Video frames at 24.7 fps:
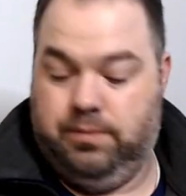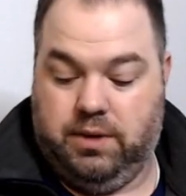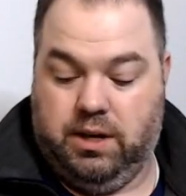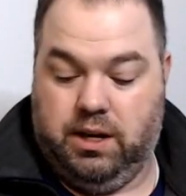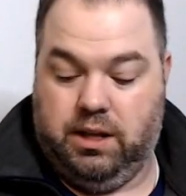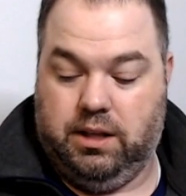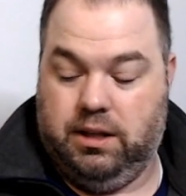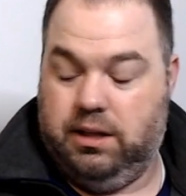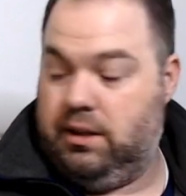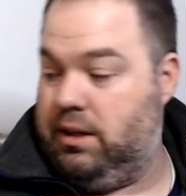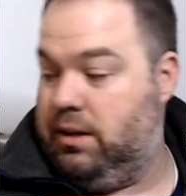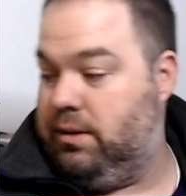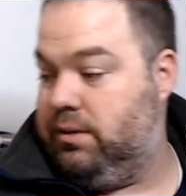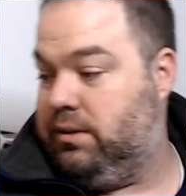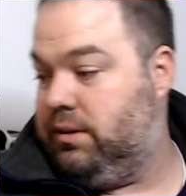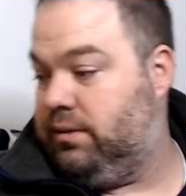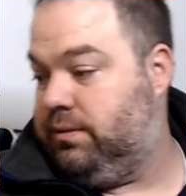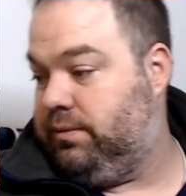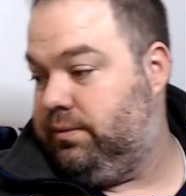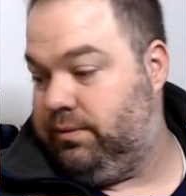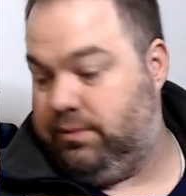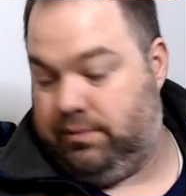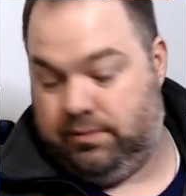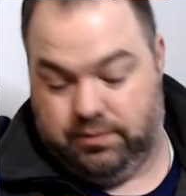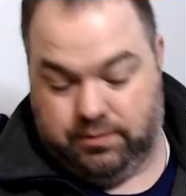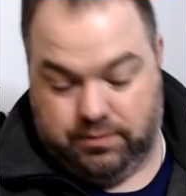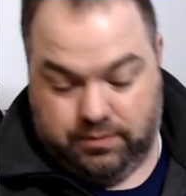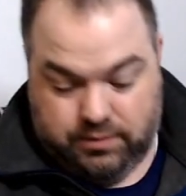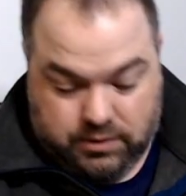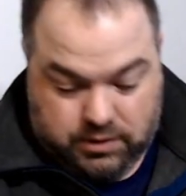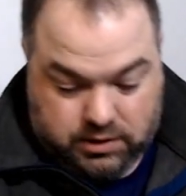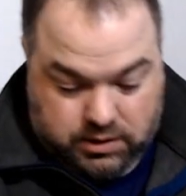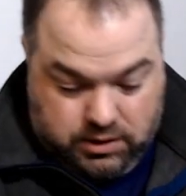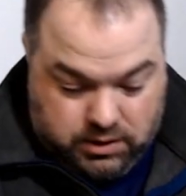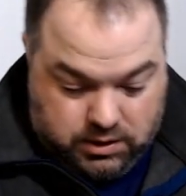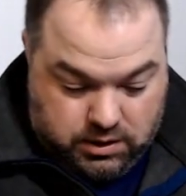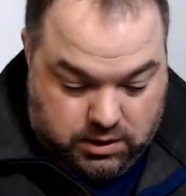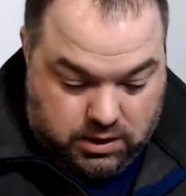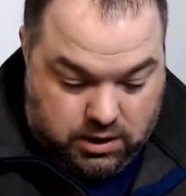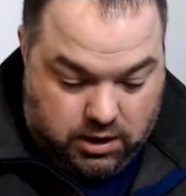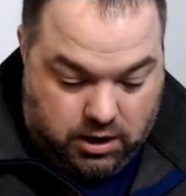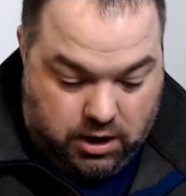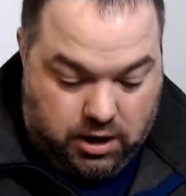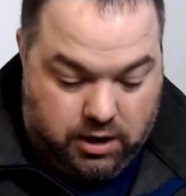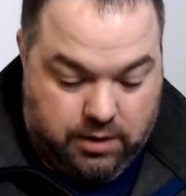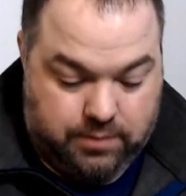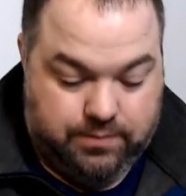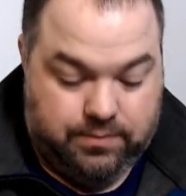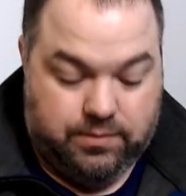I like that one.
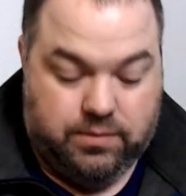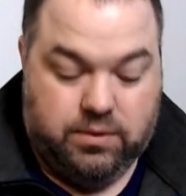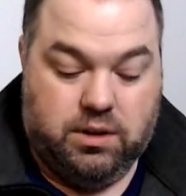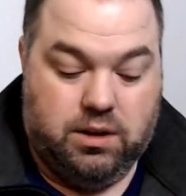Alright.